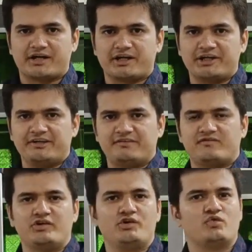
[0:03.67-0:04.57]
and in this
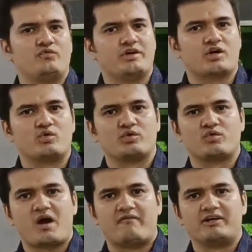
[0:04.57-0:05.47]
video we are going
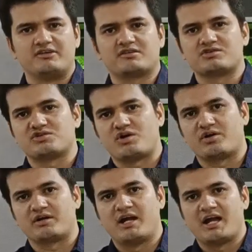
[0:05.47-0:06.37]
to have a discussion
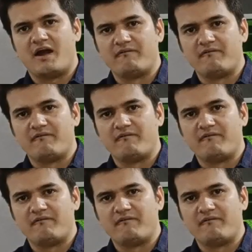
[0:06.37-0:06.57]
on